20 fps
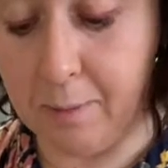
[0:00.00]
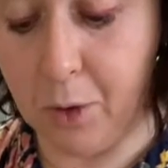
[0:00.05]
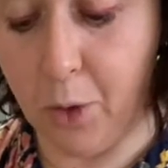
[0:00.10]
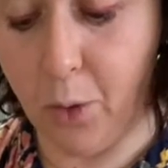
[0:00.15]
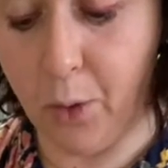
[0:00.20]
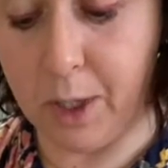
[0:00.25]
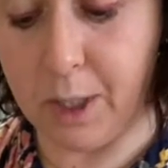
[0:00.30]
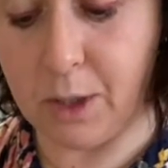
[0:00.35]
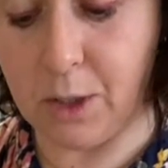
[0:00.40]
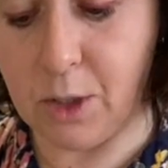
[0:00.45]

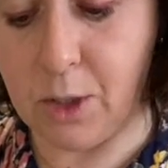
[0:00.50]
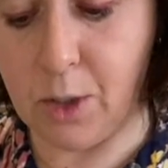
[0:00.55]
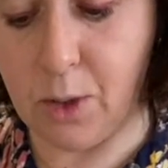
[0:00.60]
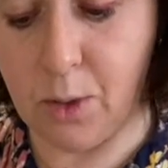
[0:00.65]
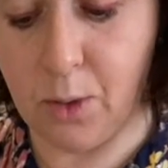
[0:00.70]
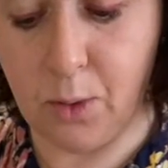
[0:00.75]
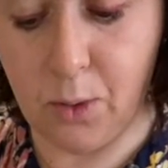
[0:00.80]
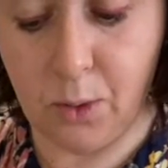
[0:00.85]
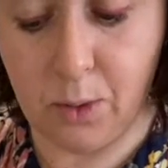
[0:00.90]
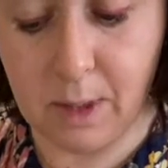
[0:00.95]
going
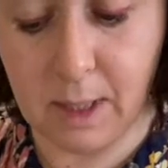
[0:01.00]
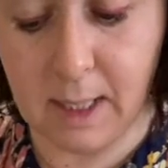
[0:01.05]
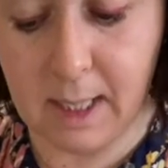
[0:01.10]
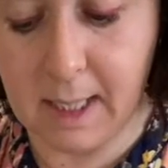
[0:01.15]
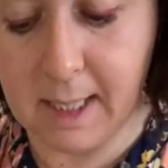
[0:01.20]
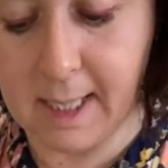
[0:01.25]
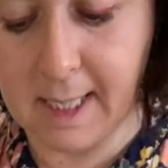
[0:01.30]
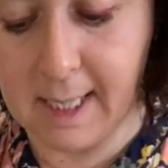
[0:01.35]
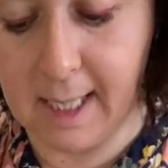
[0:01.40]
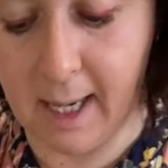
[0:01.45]
to
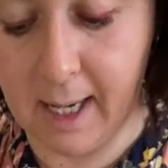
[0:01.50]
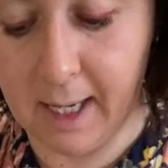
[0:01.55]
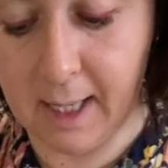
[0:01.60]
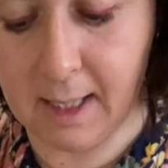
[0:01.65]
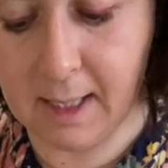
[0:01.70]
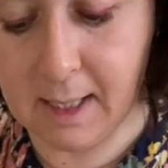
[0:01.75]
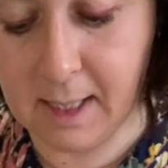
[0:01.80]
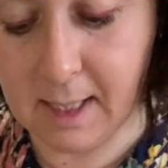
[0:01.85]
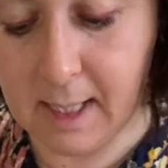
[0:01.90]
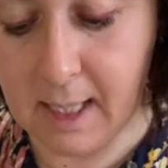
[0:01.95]

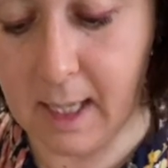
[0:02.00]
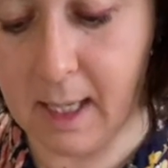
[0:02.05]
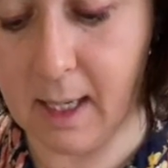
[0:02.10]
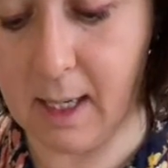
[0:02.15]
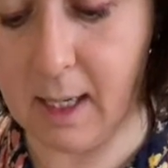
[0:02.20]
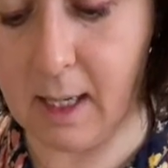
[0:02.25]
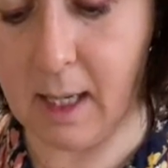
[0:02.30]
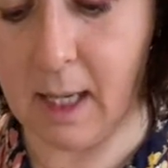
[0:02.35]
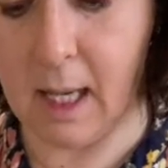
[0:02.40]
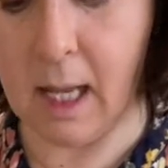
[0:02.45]
slice
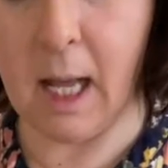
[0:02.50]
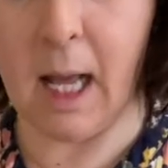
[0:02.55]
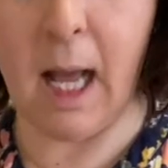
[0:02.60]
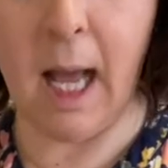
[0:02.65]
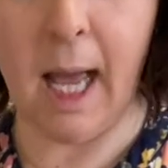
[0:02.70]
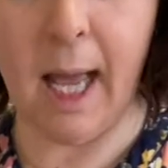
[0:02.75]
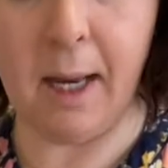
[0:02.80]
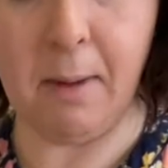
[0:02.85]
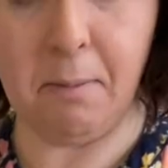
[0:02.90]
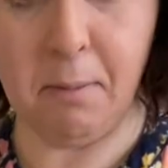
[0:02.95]

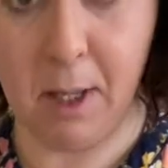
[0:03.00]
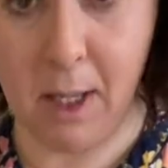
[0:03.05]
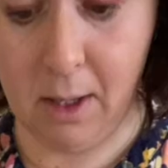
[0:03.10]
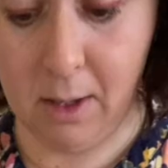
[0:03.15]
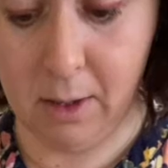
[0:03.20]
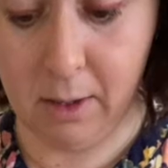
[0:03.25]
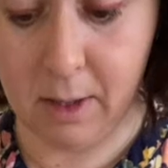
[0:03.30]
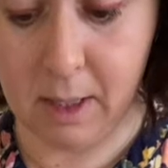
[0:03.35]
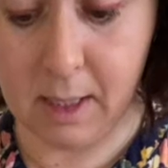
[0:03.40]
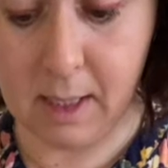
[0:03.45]
and
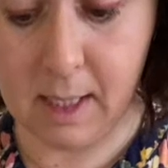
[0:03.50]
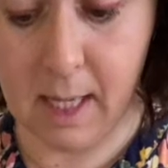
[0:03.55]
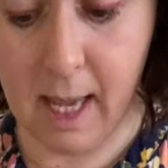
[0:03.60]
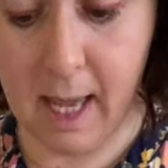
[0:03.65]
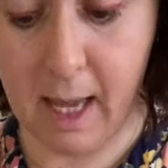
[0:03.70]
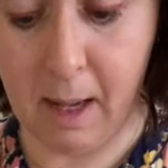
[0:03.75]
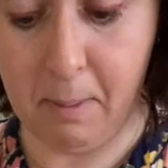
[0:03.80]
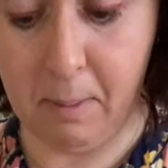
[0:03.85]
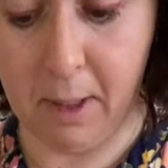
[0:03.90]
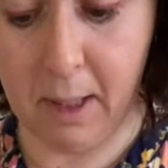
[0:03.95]
peel this
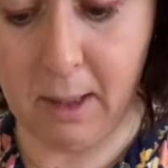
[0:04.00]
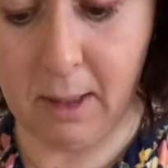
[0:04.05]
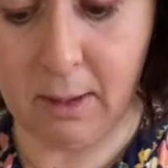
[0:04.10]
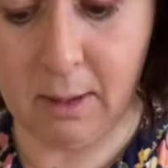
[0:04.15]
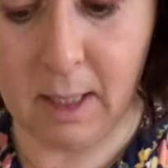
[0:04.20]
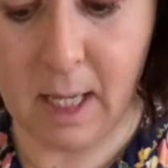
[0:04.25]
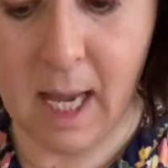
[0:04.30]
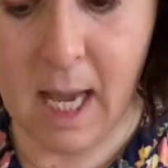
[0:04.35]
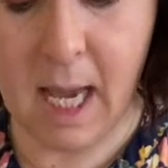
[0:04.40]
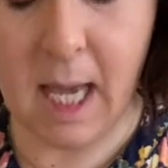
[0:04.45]
apple,
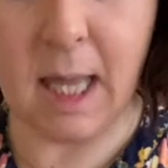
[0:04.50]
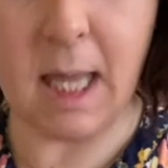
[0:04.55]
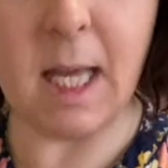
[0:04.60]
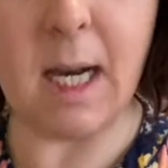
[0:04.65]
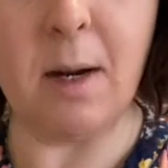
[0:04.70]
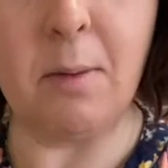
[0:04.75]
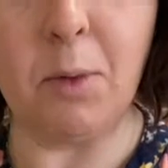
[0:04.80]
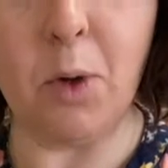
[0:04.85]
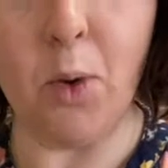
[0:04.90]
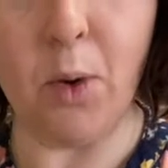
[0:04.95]
and then
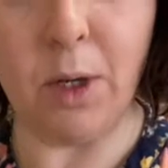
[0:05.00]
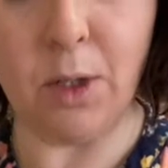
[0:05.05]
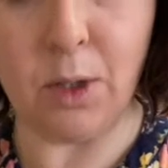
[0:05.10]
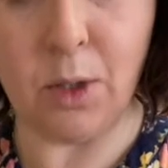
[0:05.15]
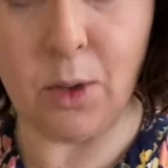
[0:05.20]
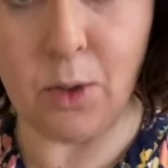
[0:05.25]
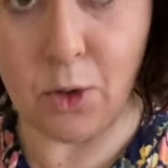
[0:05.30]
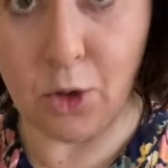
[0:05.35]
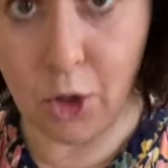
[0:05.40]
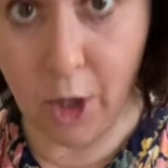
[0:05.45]
I'm going
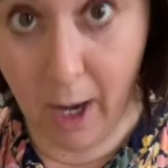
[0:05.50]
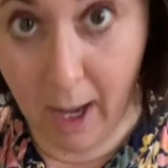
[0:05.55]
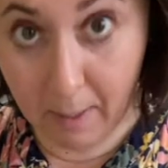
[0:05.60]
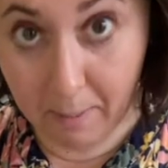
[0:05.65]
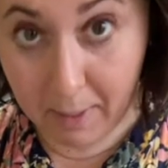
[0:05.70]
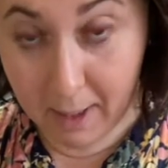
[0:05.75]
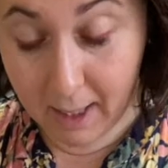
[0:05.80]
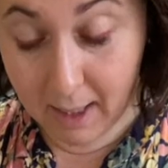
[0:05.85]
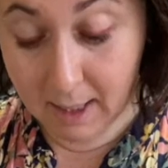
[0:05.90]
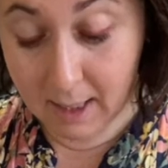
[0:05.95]
to
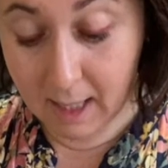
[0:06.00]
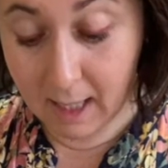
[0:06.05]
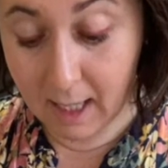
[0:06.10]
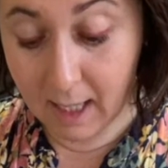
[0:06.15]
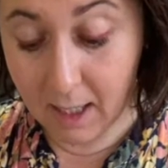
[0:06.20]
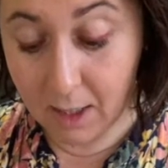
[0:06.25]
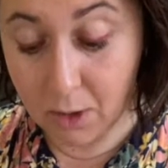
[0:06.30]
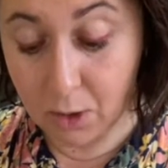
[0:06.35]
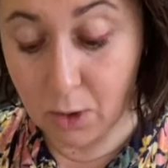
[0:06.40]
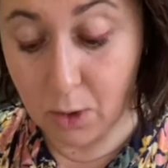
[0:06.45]
chop it
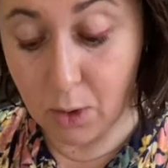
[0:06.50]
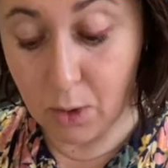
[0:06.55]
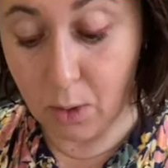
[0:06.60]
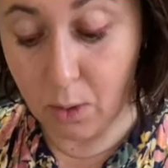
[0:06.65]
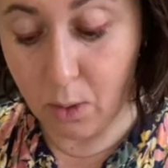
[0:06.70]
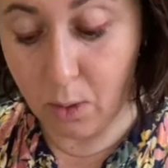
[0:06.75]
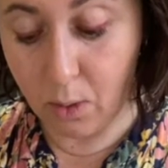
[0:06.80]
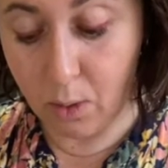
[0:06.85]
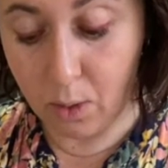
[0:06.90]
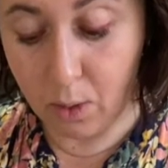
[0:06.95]

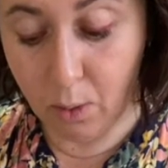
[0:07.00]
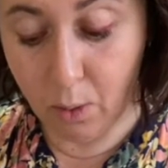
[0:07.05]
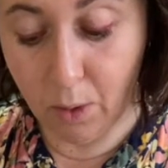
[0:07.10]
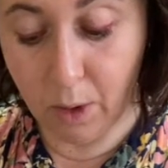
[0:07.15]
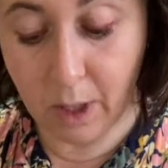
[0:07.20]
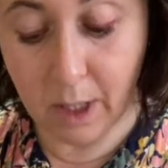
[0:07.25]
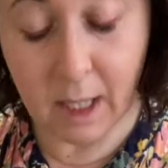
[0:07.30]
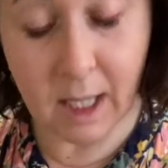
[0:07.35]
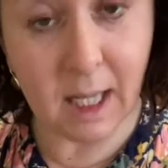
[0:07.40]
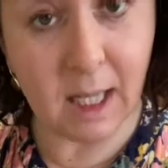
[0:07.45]
into
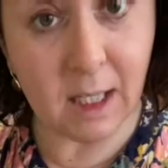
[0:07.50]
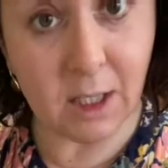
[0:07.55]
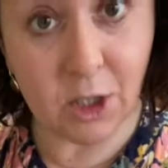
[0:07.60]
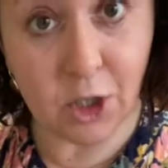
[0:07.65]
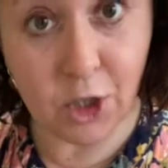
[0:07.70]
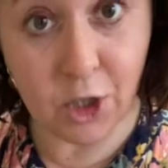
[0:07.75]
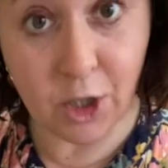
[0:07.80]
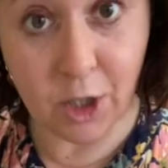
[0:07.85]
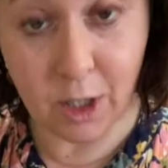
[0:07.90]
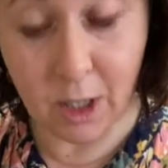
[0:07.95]
1/4
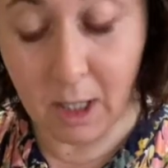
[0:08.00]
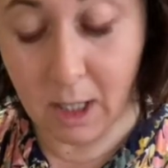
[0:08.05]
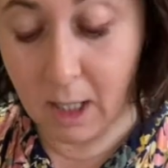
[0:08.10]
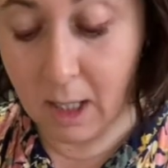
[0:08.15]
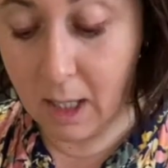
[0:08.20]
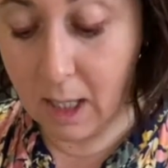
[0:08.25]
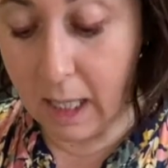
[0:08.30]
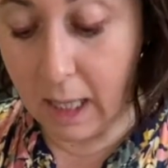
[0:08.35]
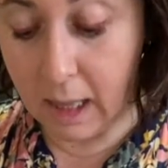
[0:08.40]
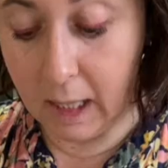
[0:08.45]
inch
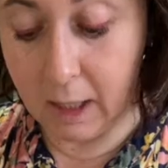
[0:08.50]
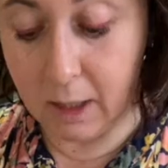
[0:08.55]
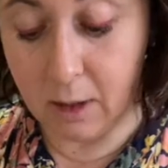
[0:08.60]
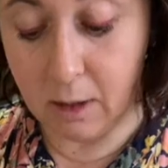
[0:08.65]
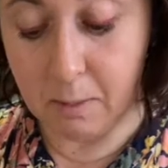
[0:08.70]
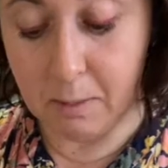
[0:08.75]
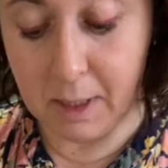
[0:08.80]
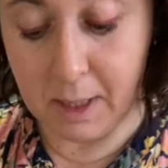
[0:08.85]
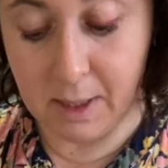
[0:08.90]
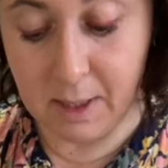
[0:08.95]
little
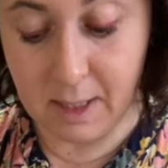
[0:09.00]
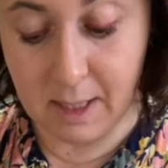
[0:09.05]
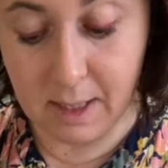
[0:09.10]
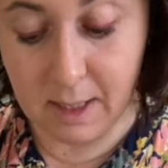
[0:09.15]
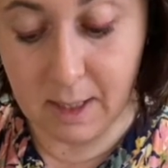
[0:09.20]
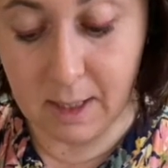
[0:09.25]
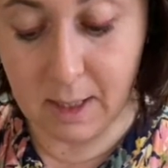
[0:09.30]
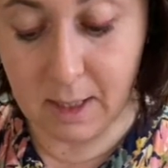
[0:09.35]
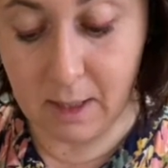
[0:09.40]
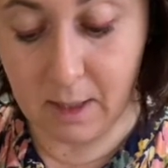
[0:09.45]

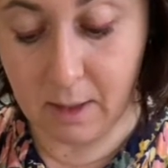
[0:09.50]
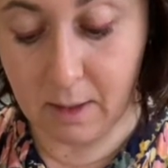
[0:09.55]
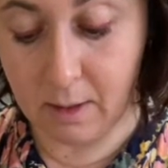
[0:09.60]
pieces.